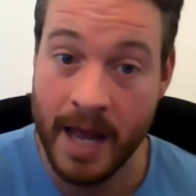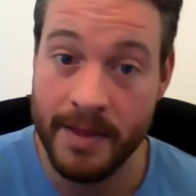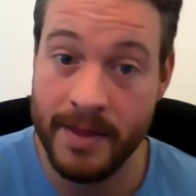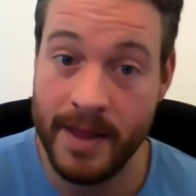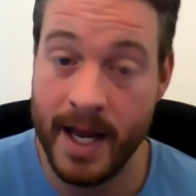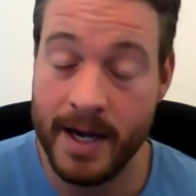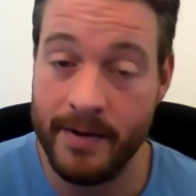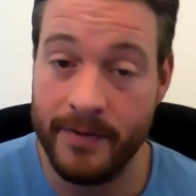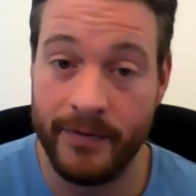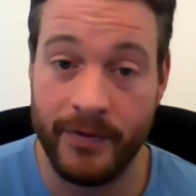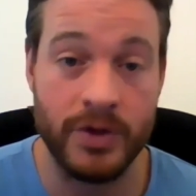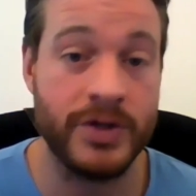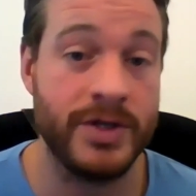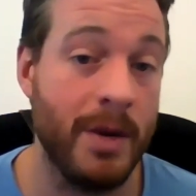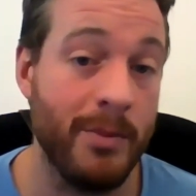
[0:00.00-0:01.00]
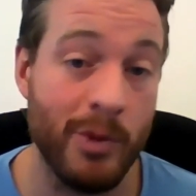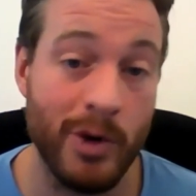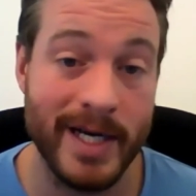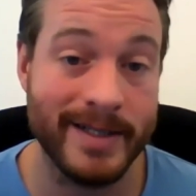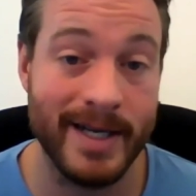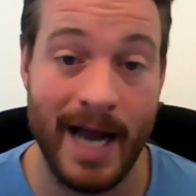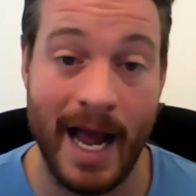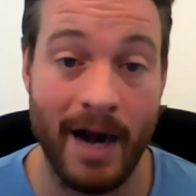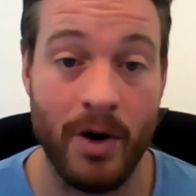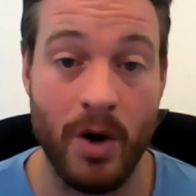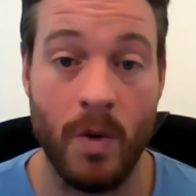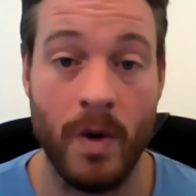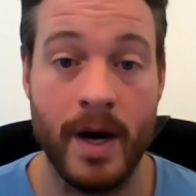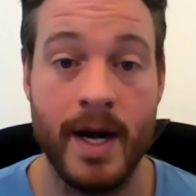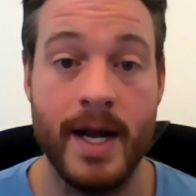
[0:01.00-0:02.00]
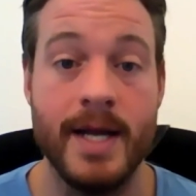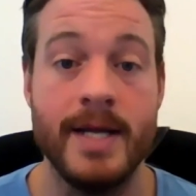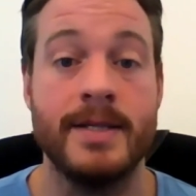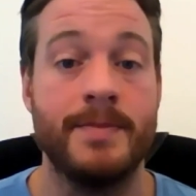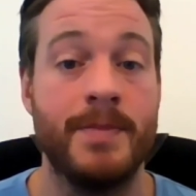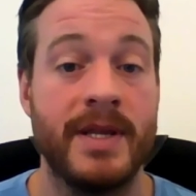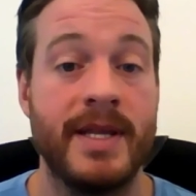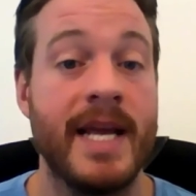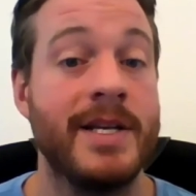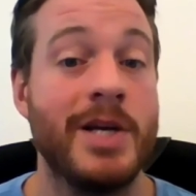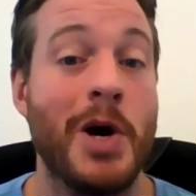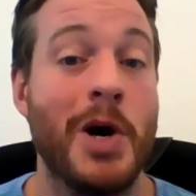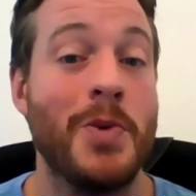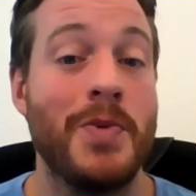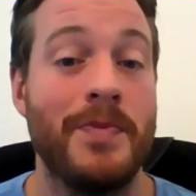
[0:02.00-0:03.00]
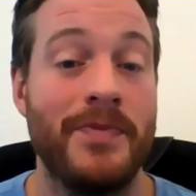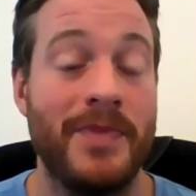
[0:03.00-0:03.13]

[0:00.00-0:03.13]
that for some reason, I don't know what it is, but they don't